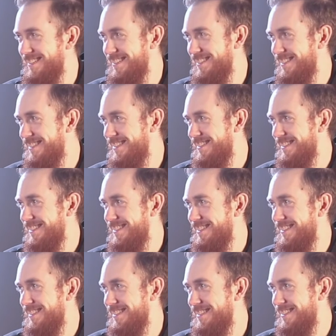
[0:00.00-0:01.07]

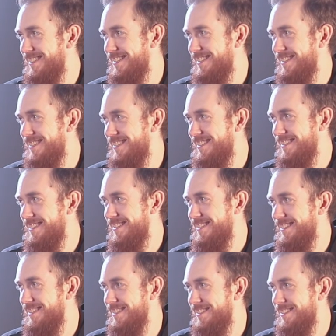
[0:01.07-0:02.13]

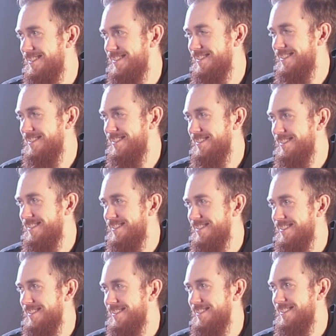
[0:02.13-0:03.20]

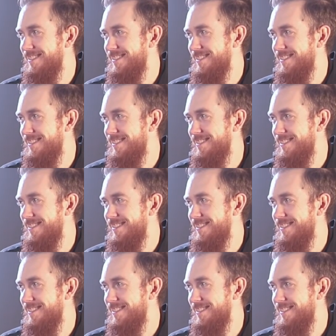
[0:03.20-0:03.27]
This person isn't speaking.